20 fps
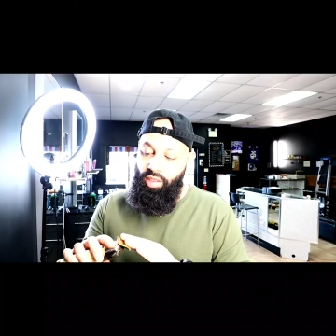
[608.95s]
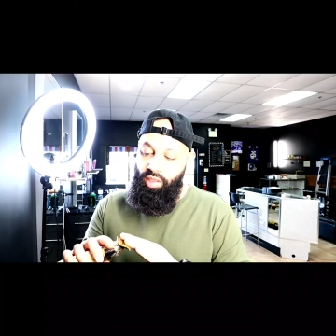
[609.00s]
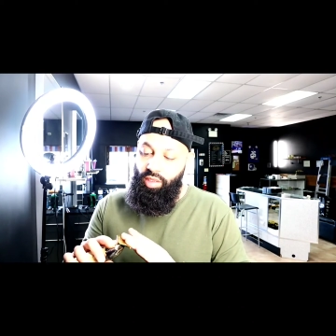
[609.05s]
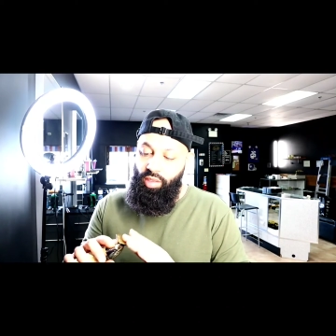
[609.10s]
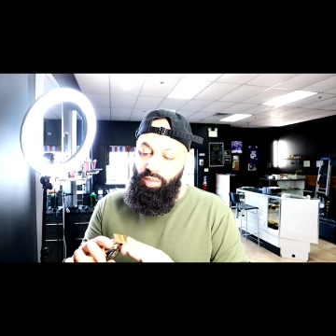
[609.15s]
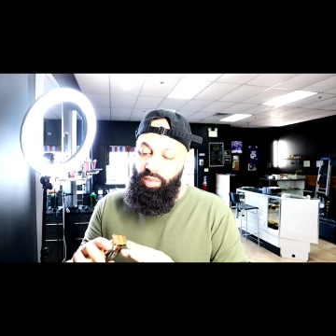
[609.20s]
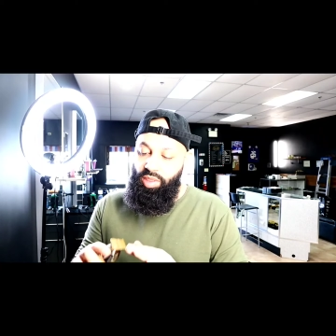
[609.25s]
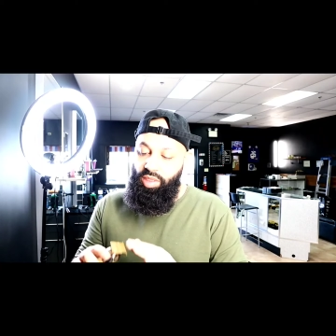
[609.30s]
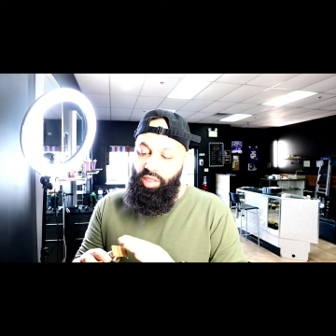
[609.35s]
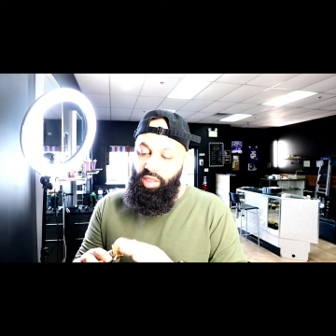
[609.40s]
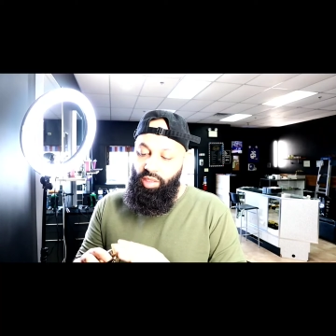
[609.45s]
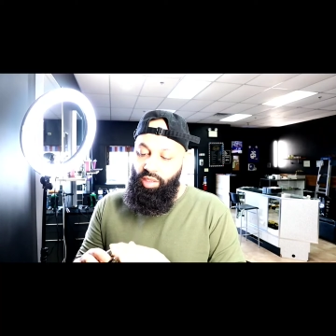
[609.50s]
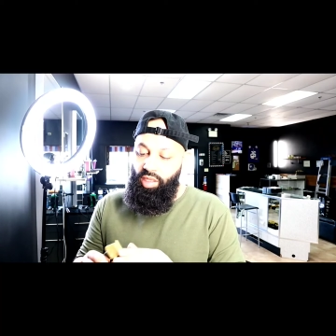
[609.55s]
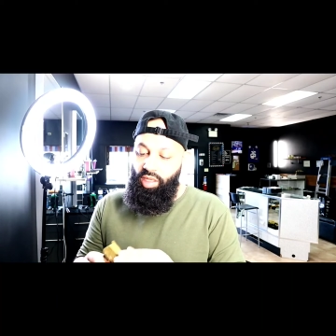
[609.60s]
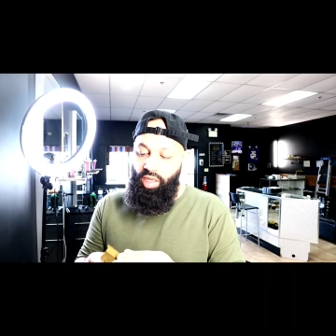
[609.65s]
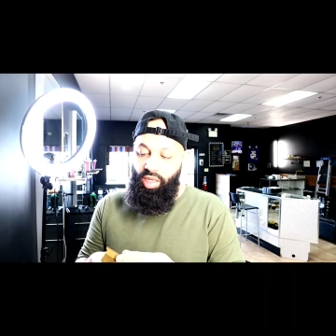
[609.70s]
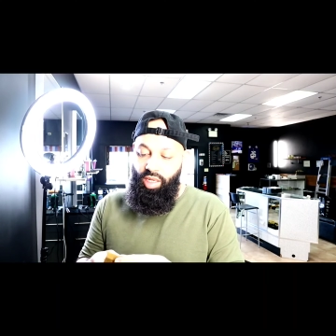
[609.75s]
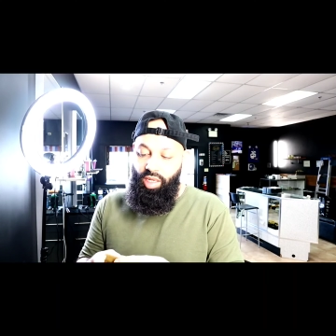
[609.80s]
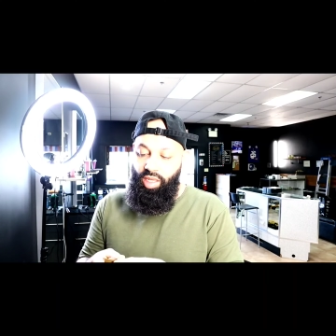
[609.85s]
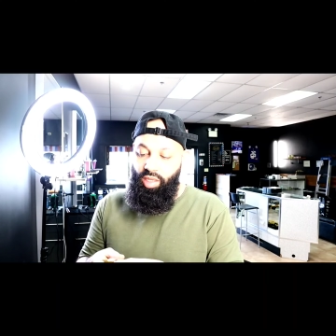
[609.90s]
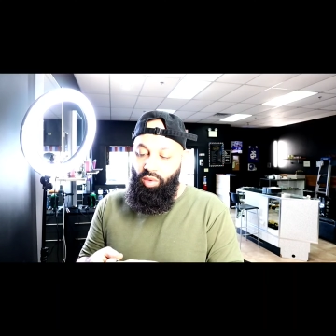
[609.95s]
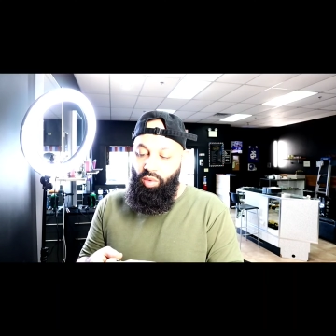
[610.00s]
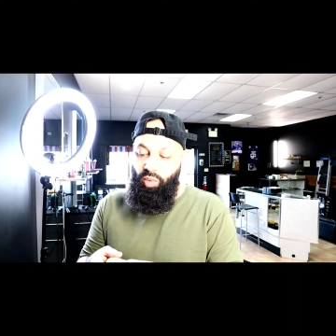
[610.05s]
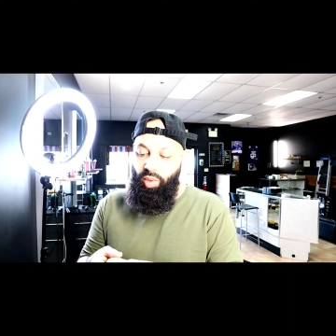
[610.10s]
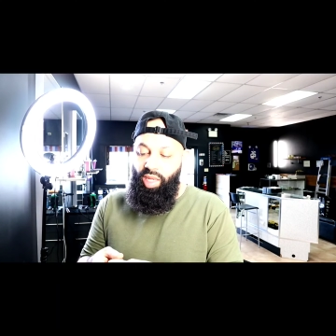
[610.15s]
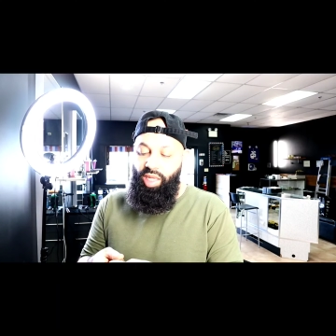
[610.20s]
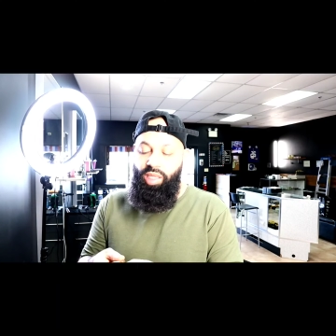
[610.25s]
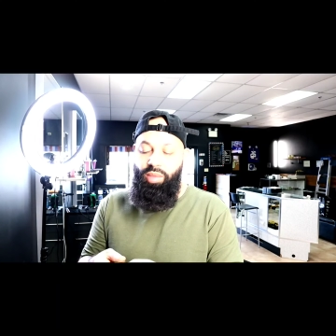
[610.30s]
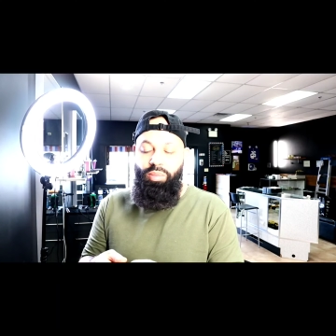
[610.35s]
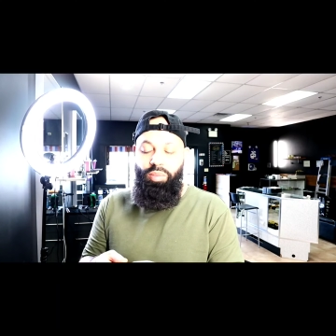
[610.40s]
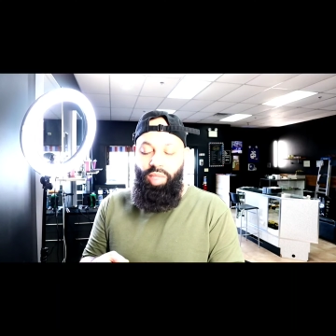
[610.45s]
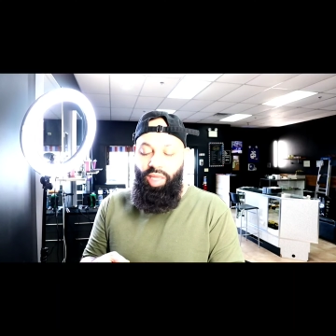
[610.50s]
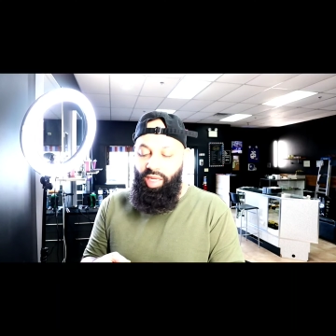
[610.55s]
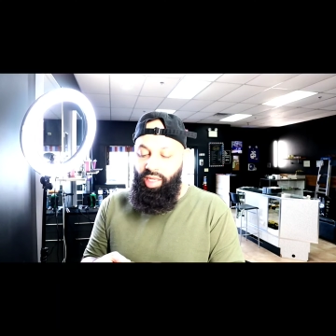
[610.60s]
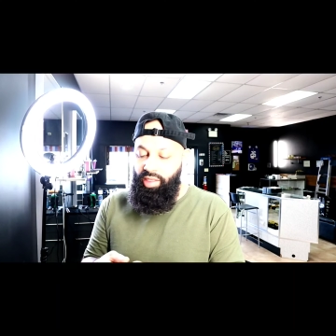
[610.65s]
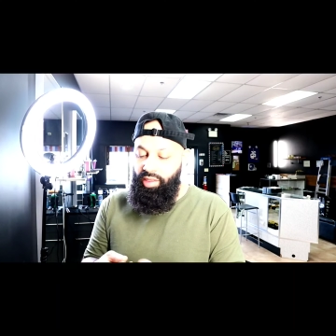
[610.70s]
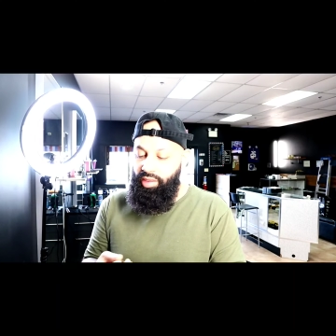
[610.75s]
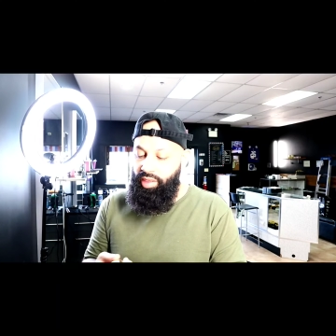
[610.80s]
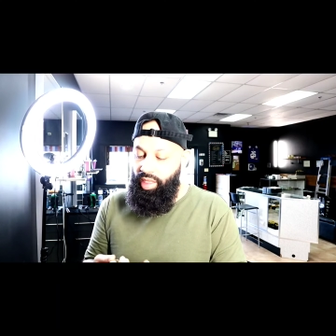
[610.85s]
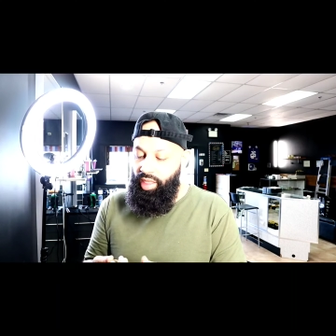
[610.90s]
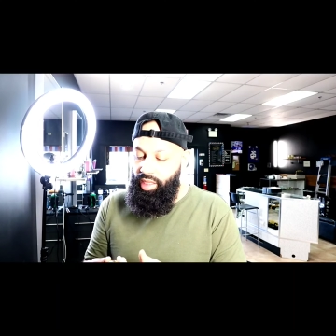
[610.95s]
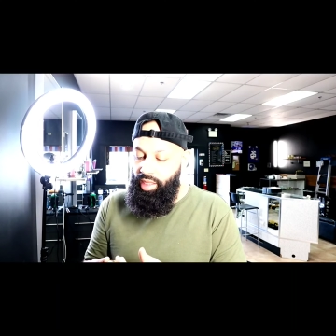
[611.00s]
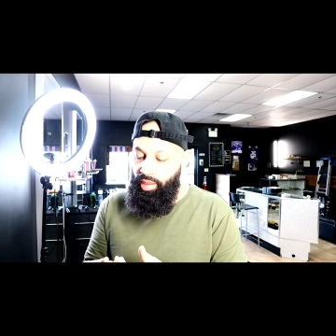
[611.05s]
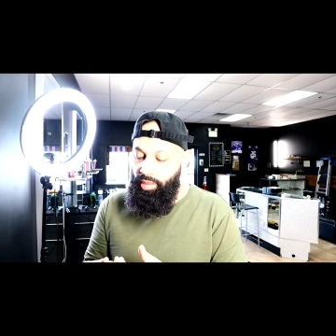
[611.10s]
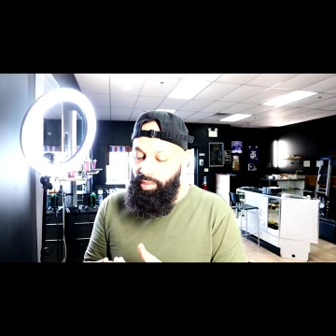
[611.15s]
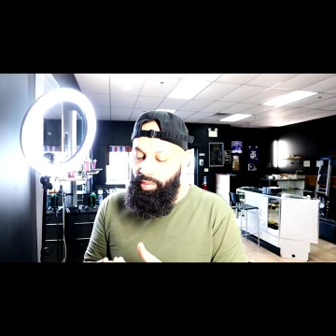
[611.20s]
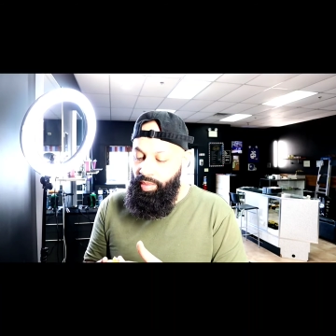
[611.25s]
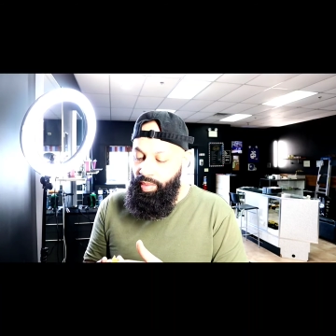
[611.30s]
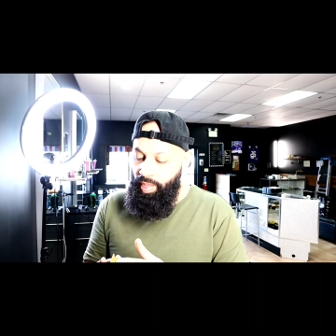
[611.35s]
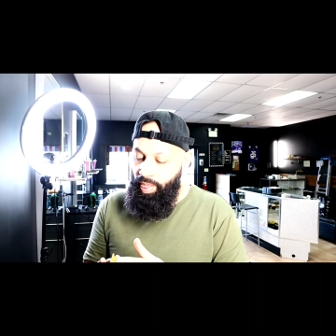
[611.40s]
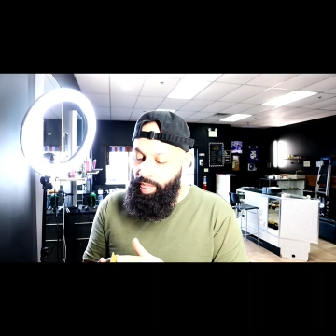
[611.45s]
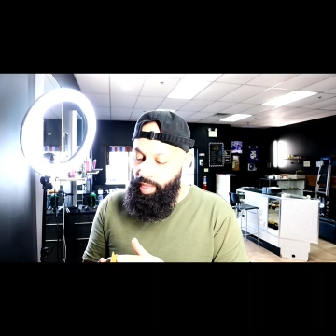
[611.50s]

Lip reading: the way the blade is set up.